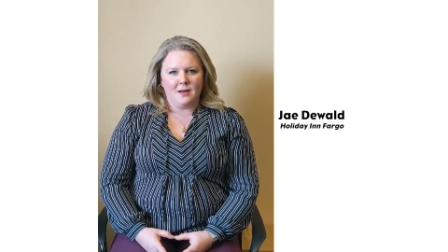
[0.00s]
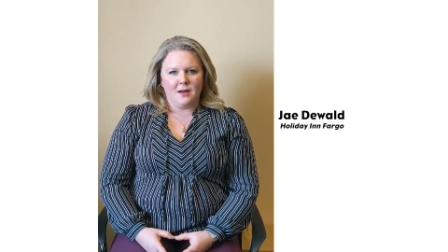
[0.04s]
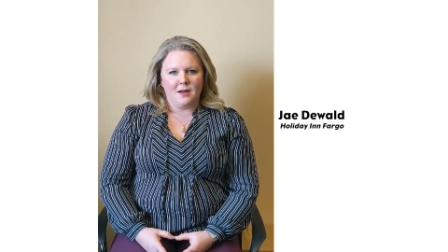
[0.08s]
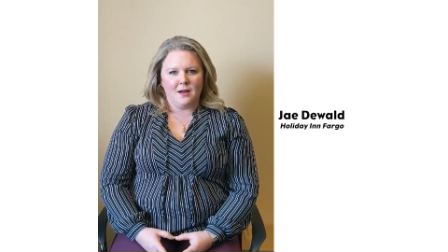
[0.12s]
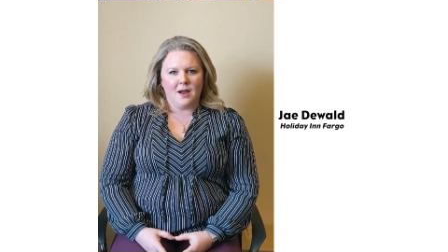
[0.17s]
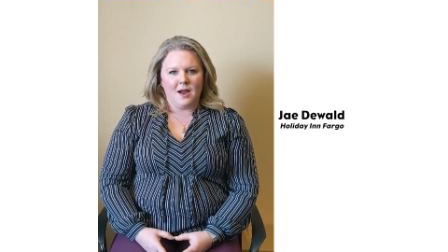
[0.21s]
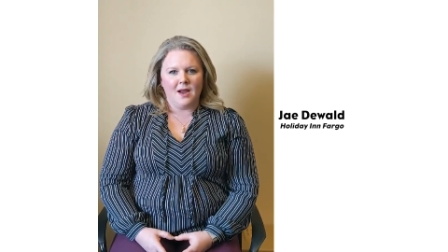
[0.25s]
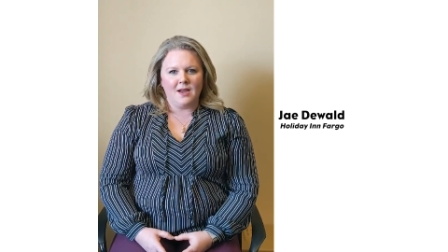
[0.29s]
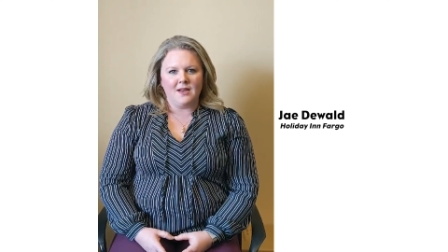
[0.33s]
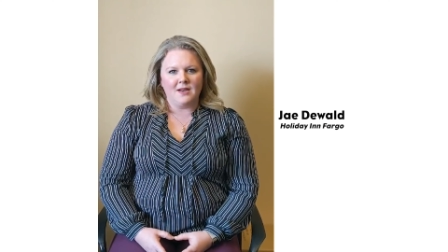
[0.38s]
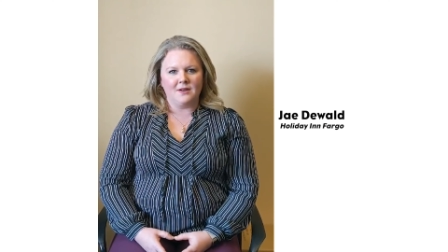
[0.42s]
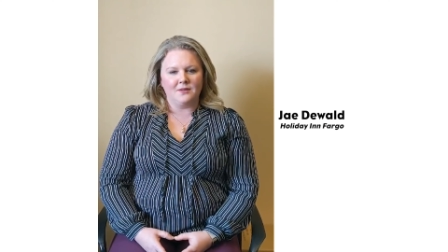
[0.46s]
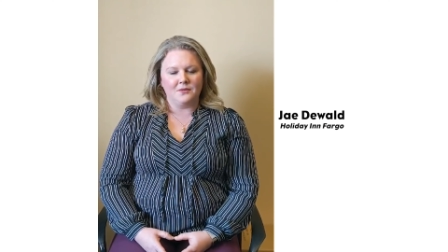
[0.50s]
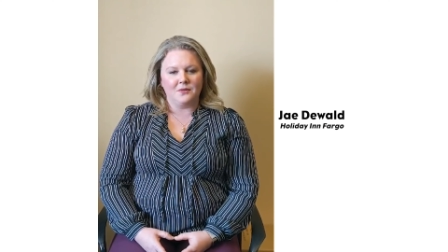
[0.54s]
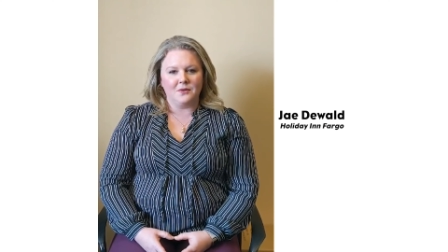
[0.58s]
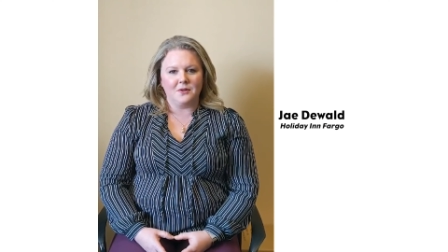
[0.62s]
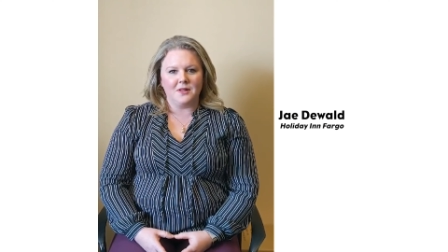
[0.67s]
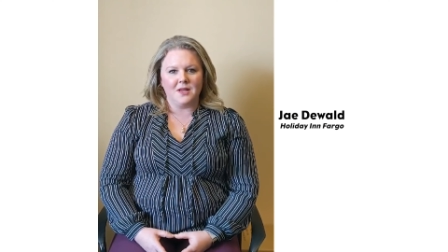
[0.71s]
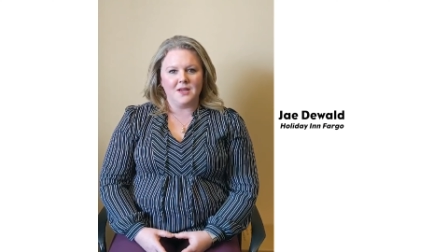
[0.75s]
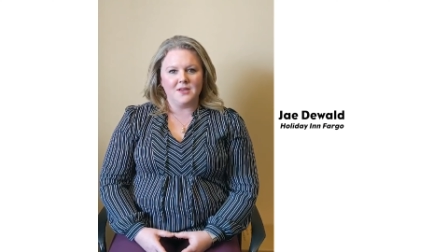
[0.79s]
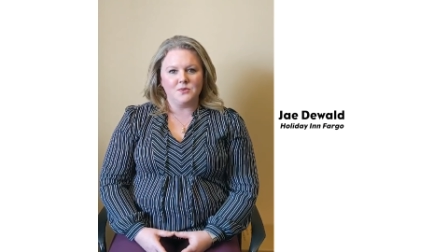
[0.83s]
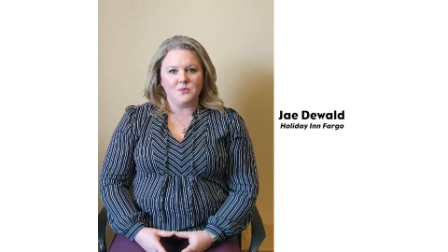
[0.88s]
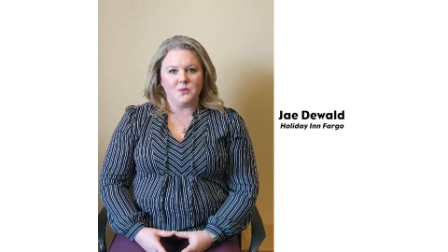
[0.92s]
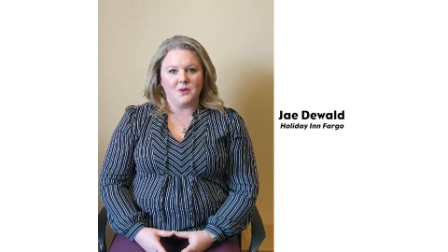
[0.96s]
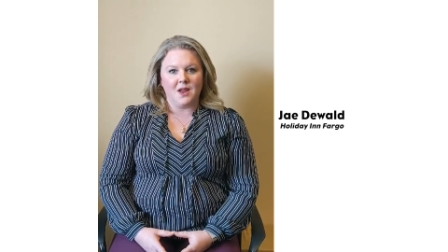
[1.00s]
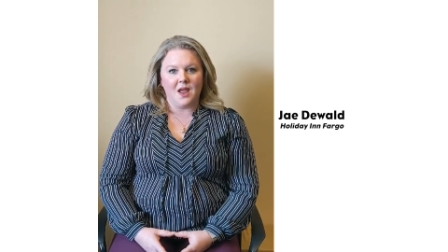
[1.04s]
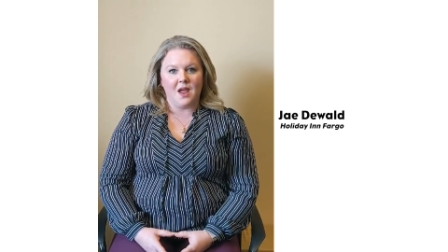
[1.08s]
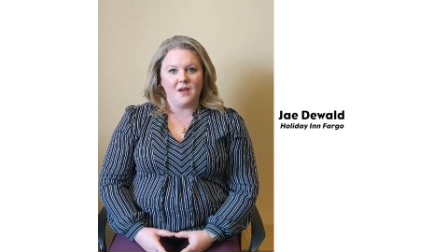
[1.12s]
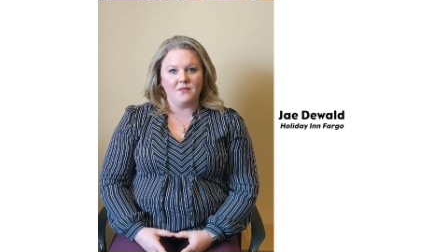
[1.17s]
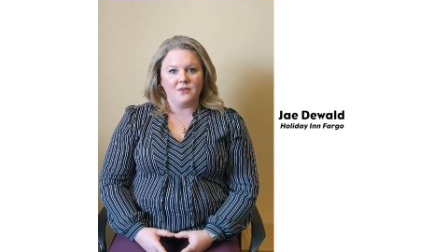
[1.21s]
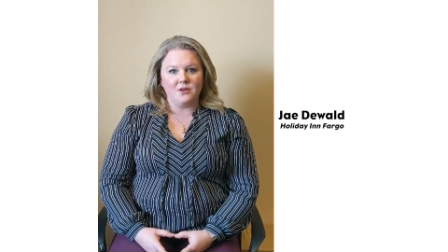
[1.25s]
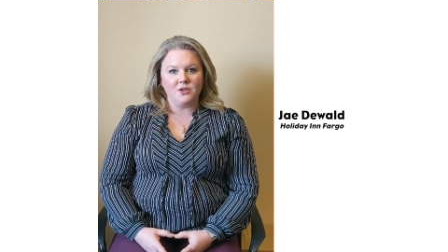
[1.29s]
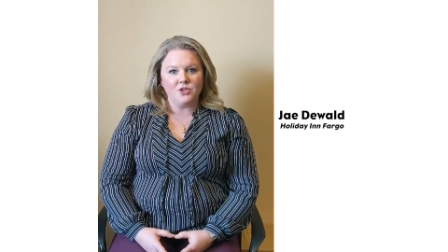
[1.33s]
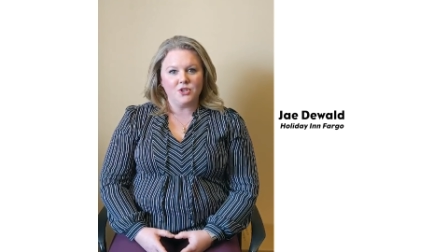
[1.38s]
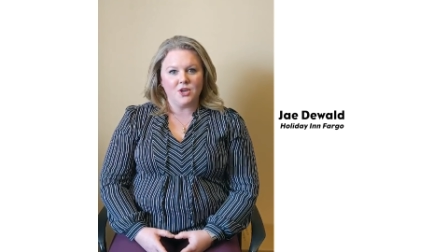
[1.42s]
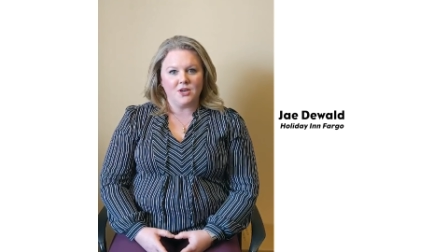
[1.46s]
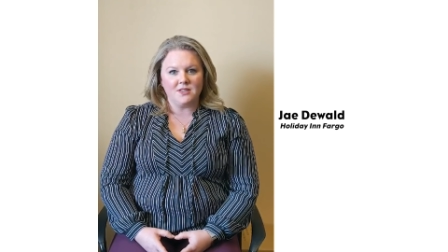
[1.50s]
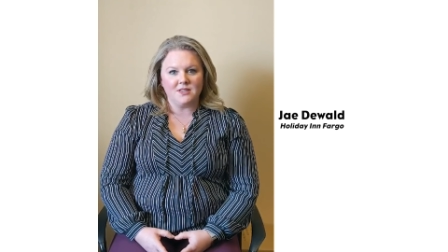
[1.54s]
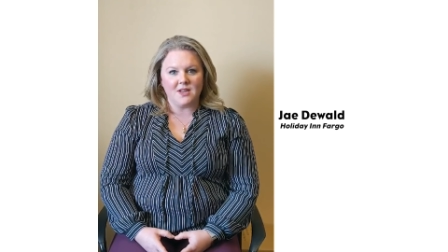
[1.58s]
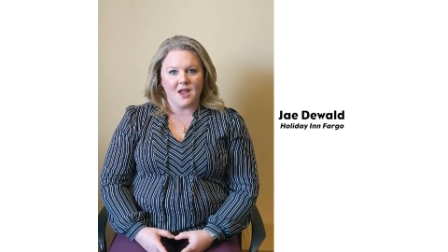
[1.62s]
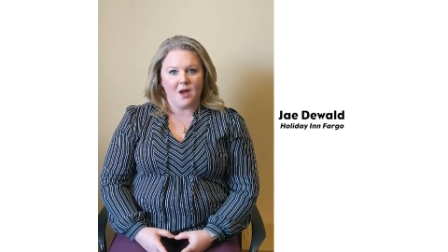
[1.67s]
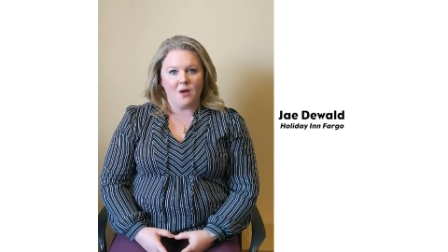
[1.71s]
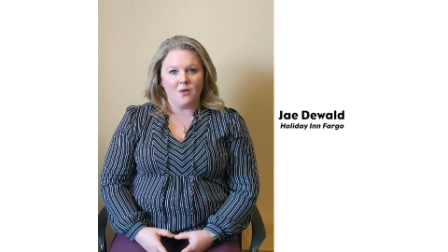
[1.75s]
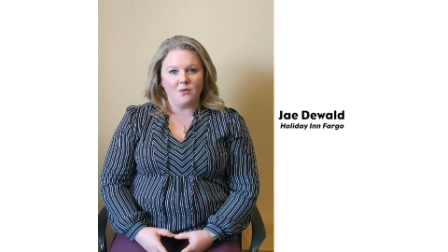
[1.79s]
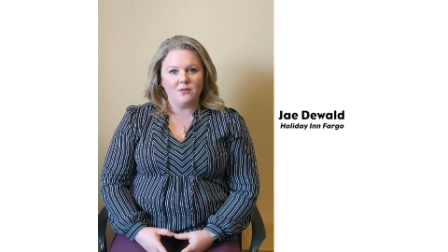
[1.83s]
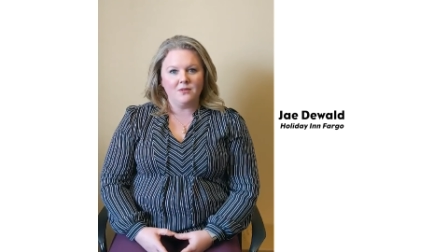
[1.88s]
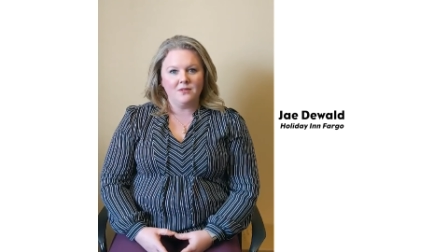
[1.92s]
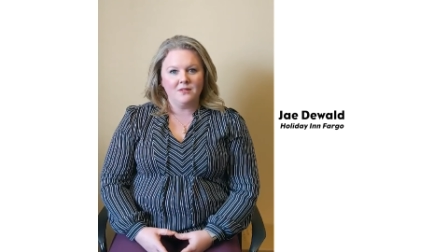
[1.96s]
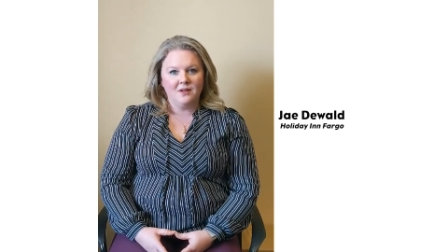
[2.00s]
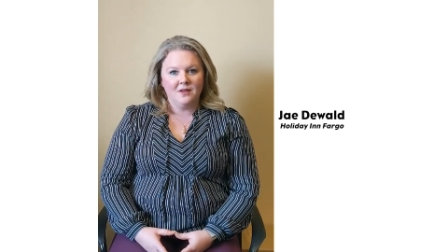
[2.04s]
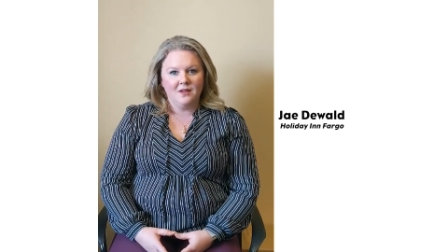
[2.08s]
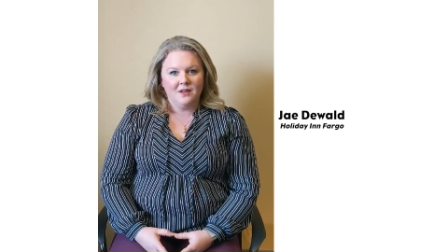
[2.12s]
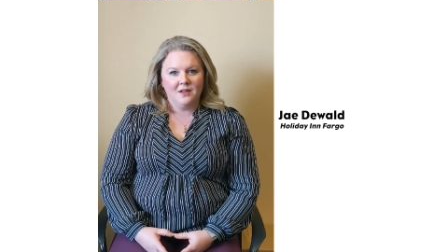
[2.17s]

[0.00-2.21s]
I didn't realize would ever shut down,